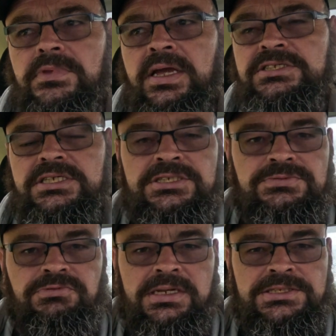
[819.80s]
as it is
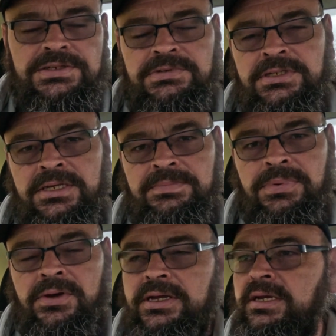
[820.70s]
relatively
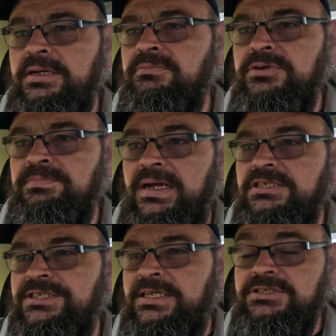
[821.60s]
nearby, it would
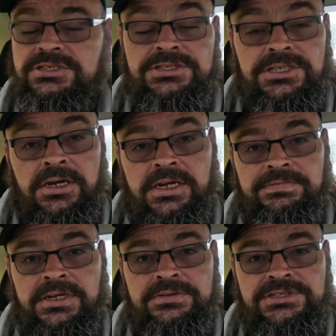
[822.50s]
make sense just to go and
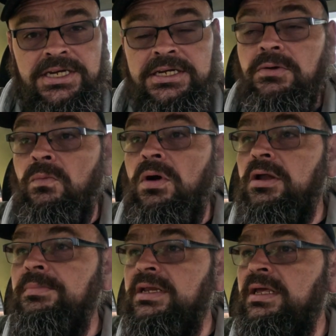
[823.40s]
have a nosy at it
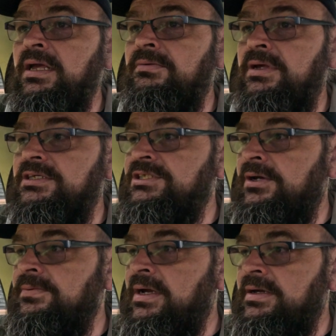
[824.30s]
while I'm in the area.
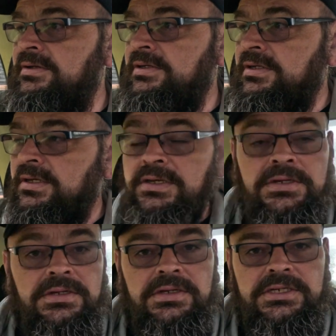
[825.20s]
So
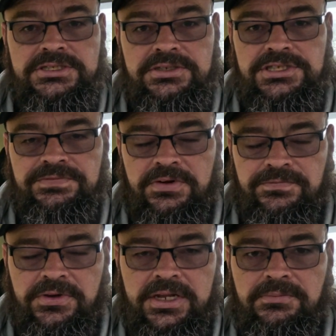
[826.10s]
let's go see if I can
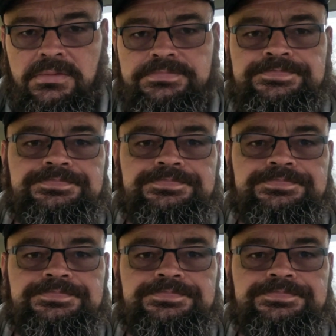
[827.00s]
find that one.